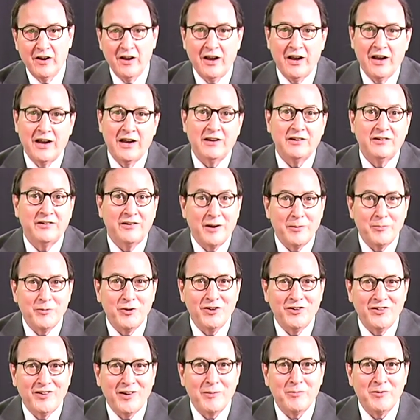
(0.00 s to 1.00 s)
at
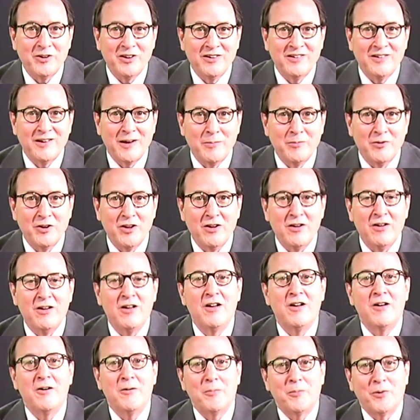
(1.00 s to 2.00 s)

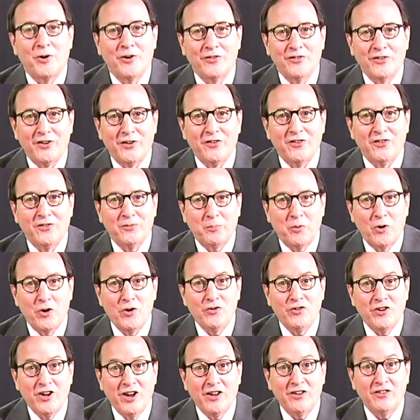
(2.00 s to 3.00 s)

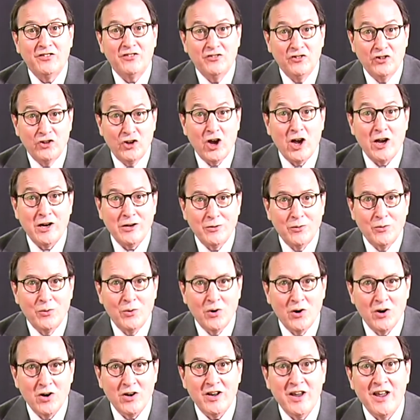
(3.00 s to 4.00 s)

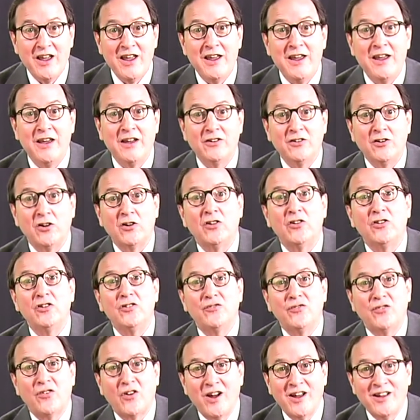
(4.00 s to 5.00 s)
www.marcellusprotest.org and our good
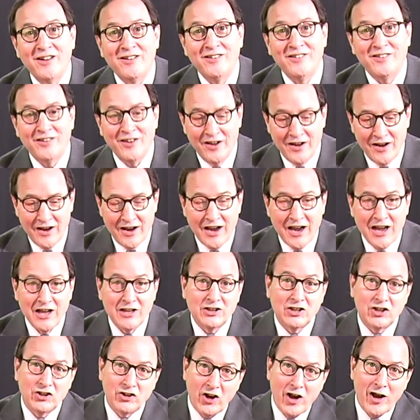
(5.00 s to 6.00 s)
friends at
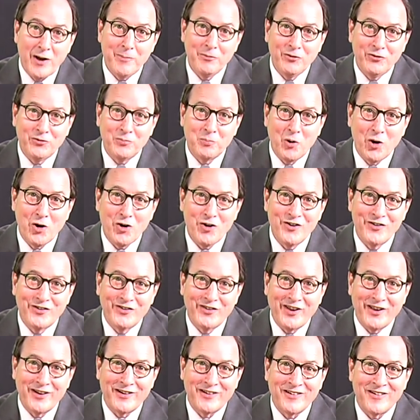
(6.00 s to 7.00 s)
the Thomas Merton
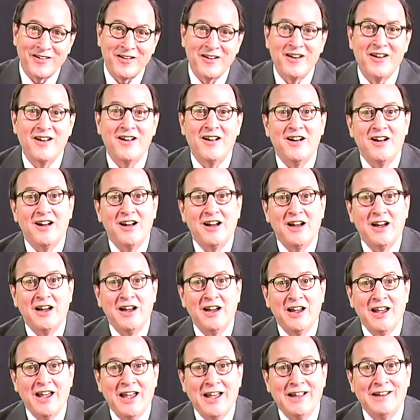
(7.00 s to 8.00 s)
Center
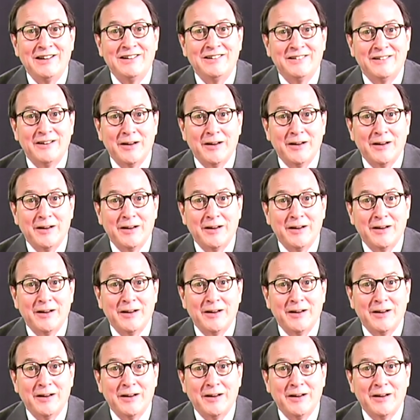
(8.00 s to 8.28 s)
at